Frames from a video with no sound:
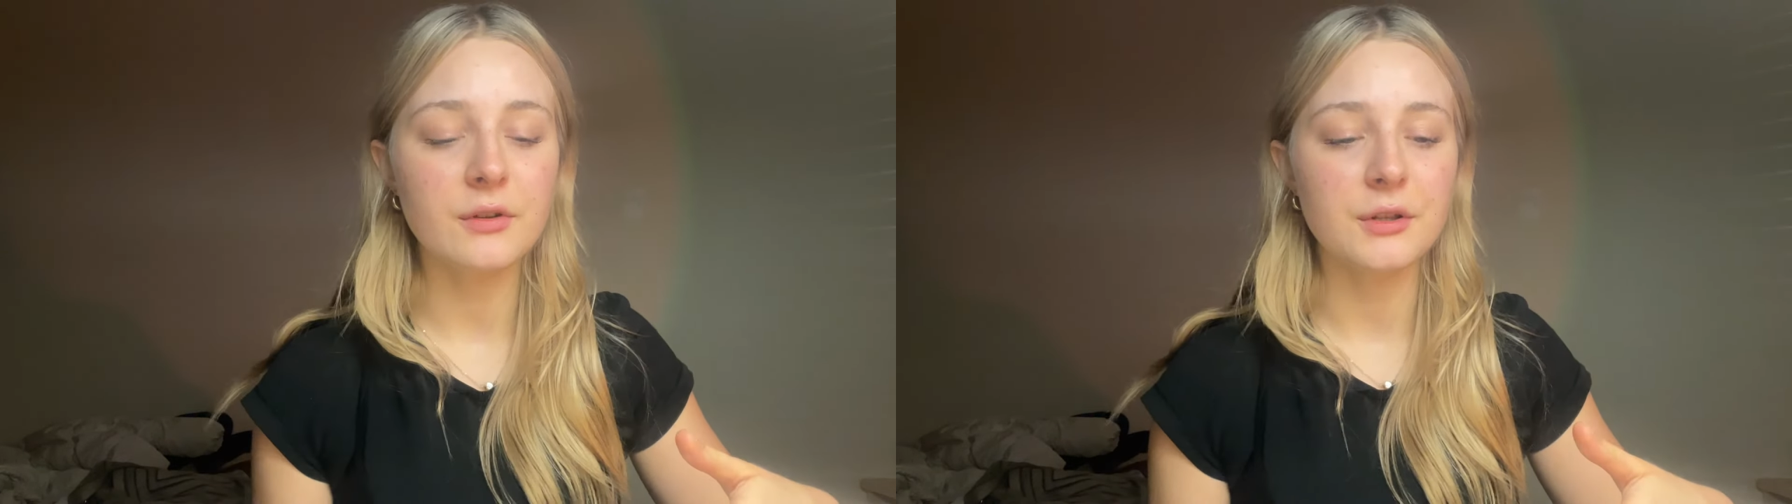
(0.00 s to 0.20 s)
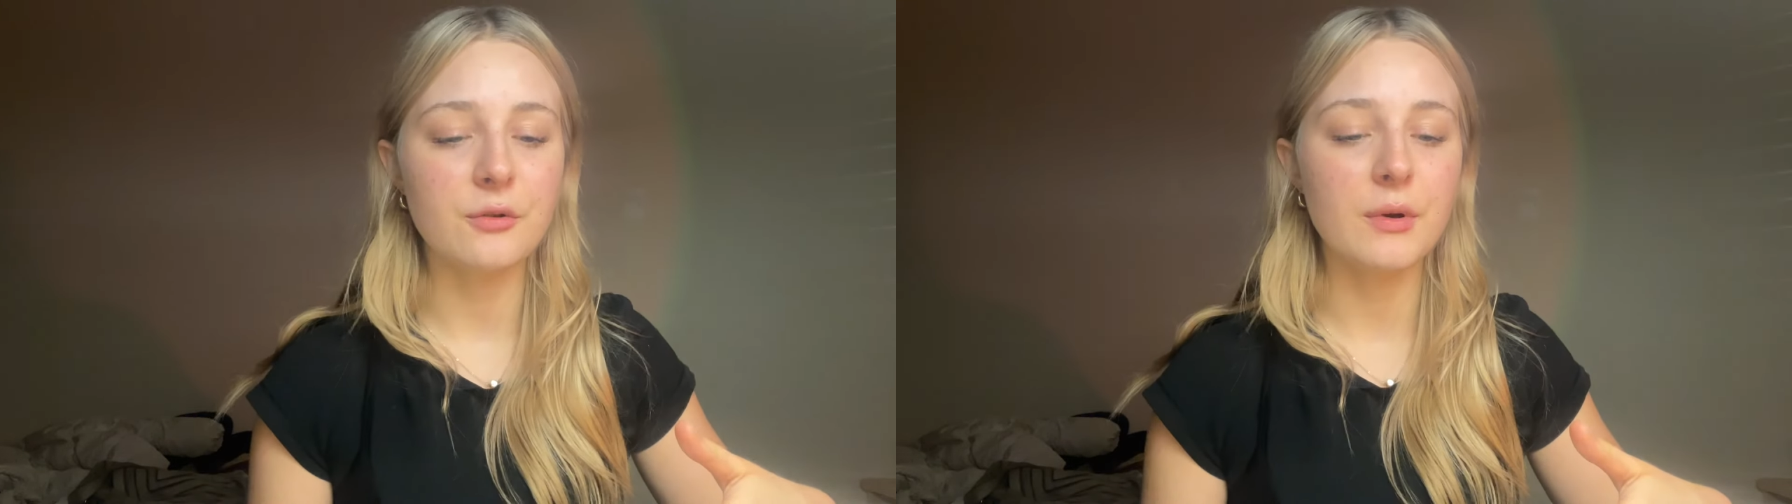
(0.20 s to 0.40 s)

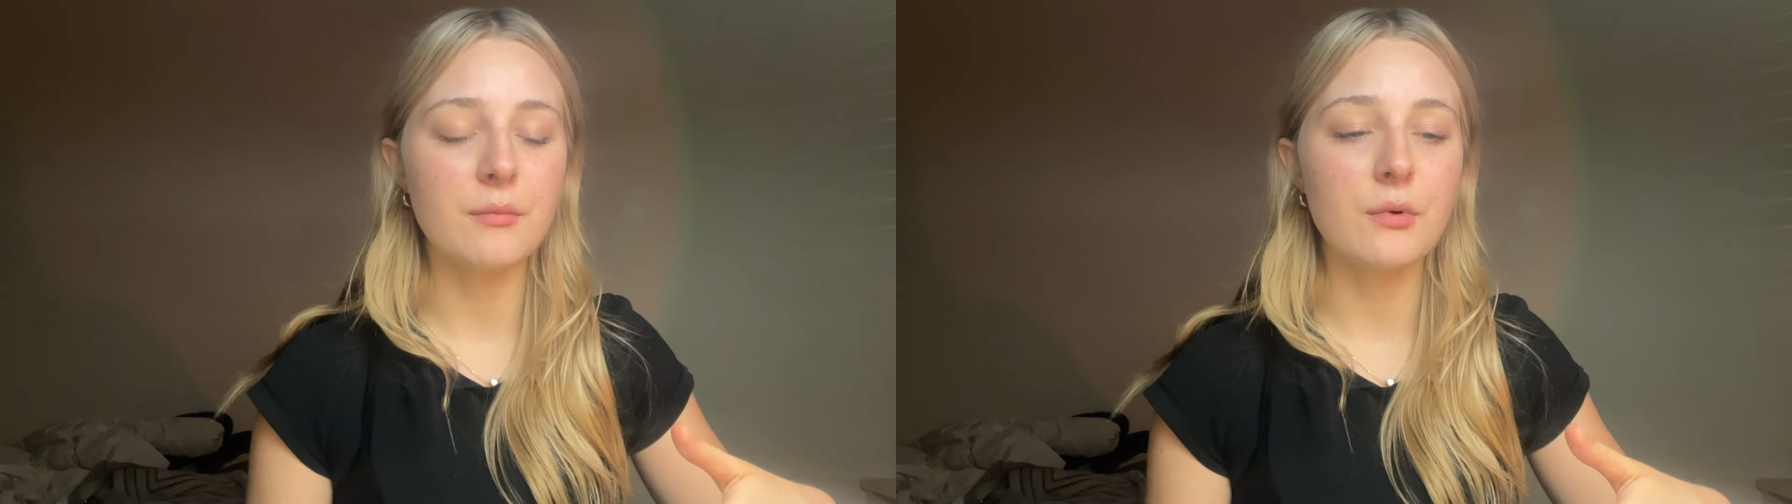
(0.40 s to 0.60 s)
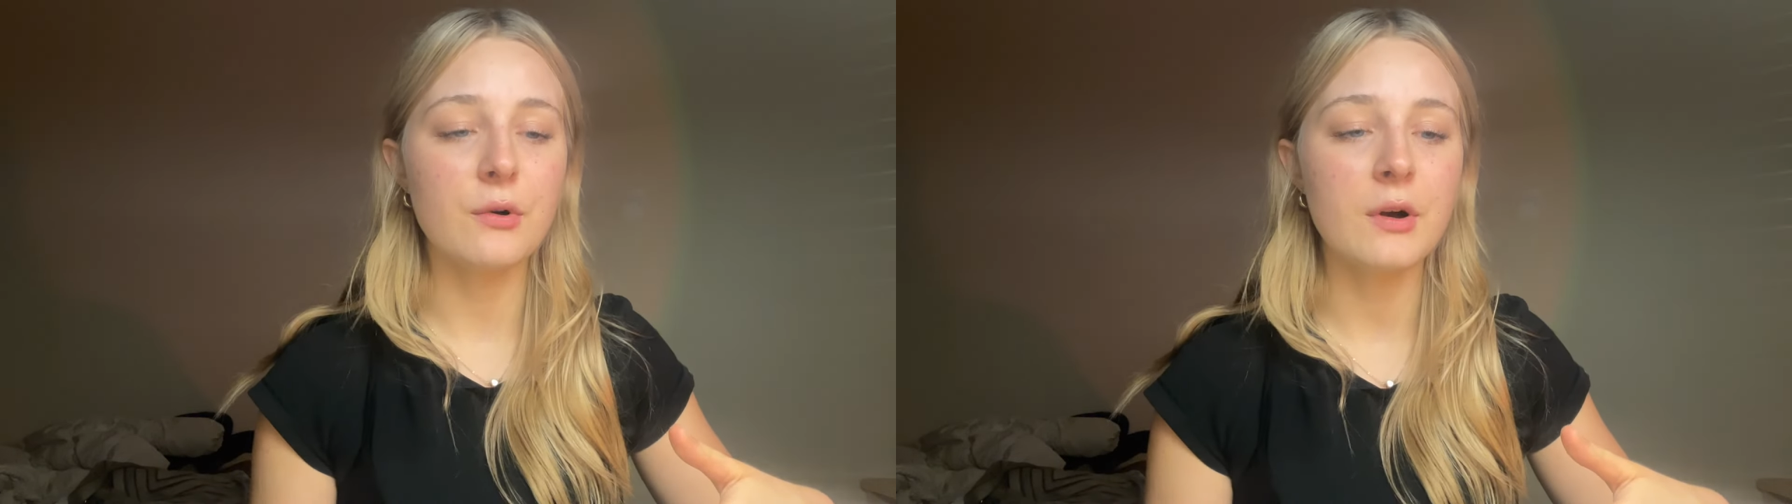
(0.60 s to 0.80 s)
a little bit
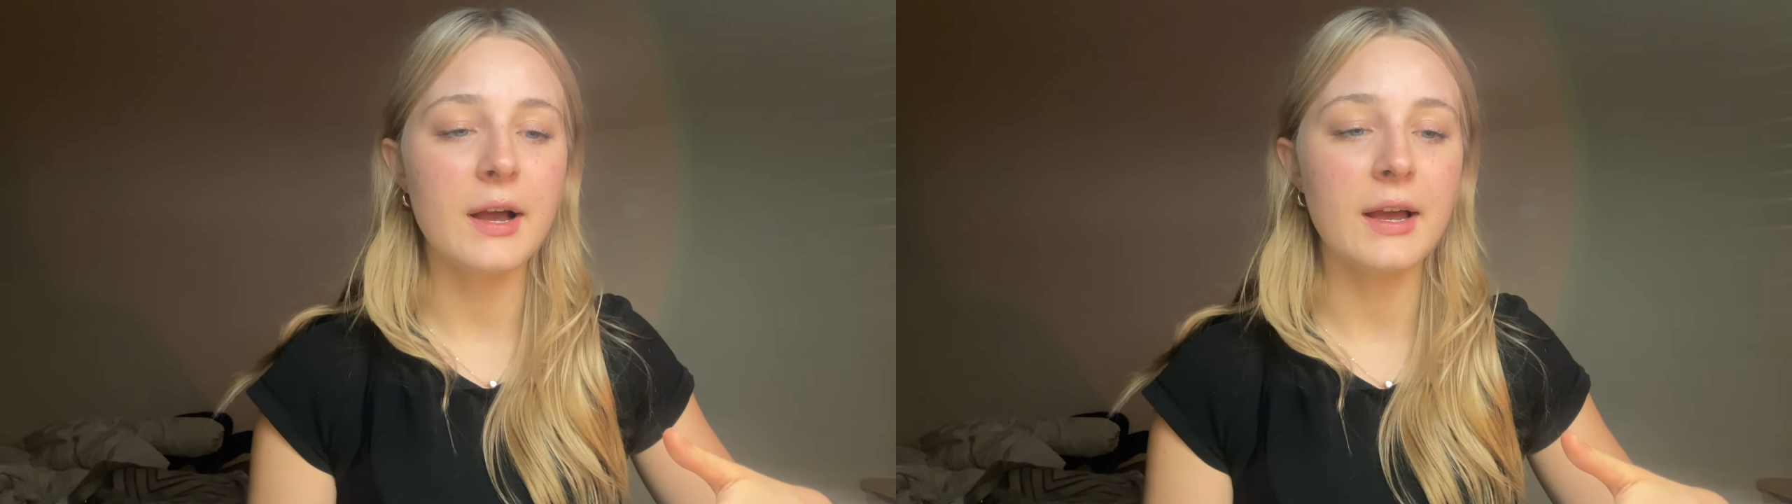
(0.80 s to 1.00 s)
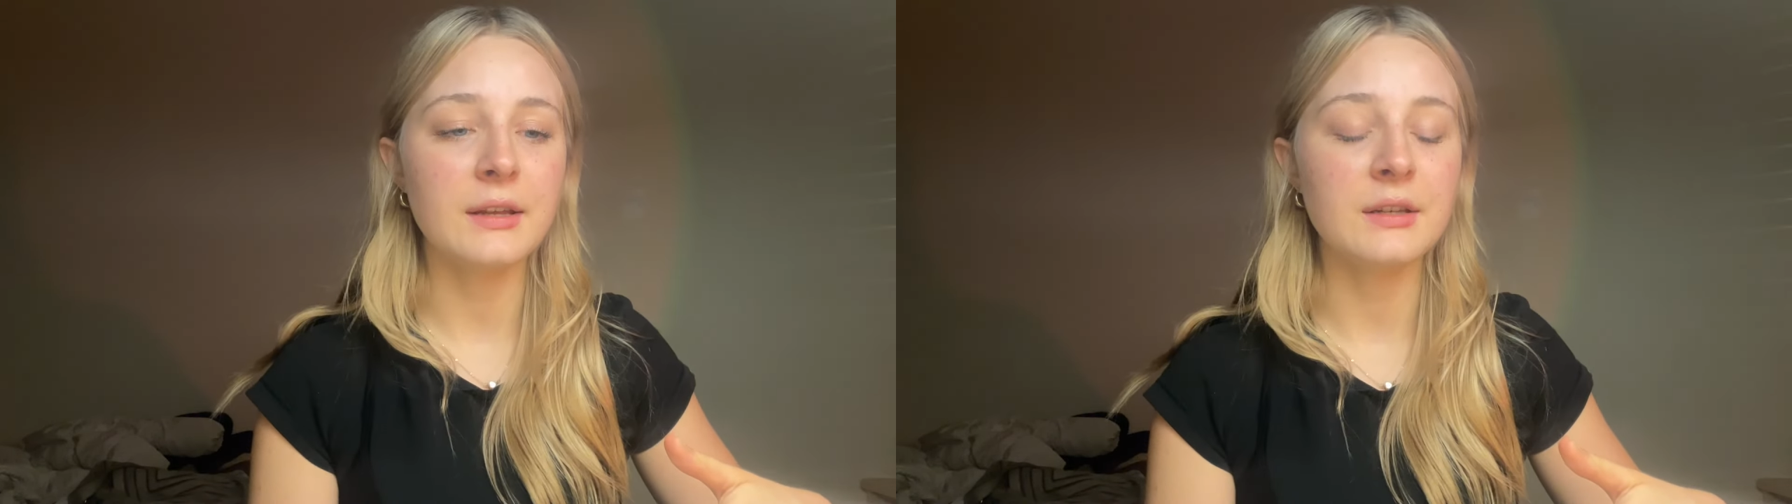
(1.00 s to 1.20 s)
more
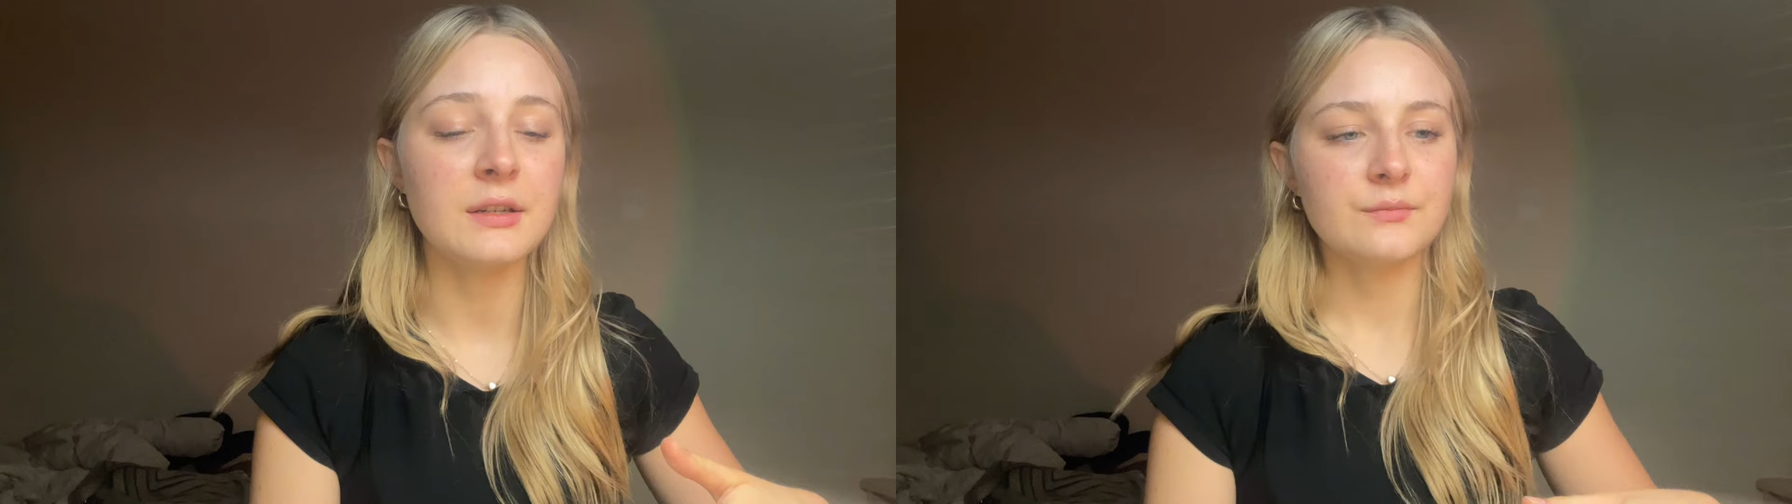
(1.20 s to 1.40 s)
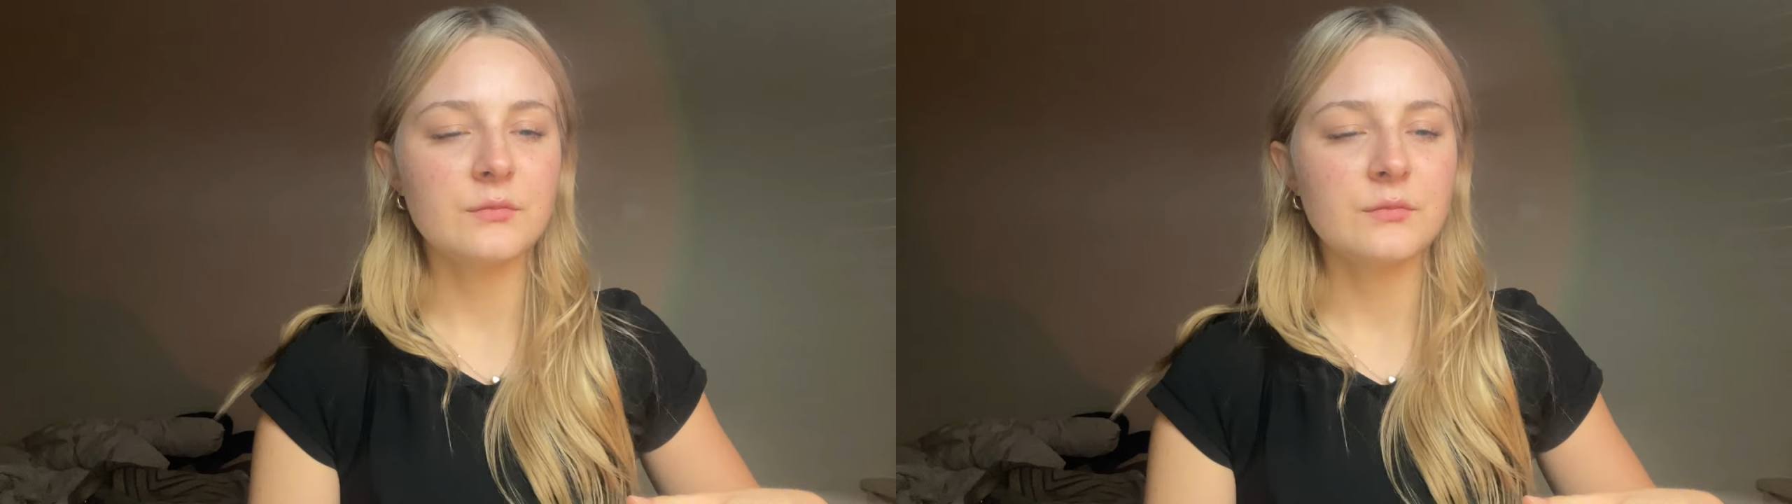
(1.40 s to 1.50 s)
and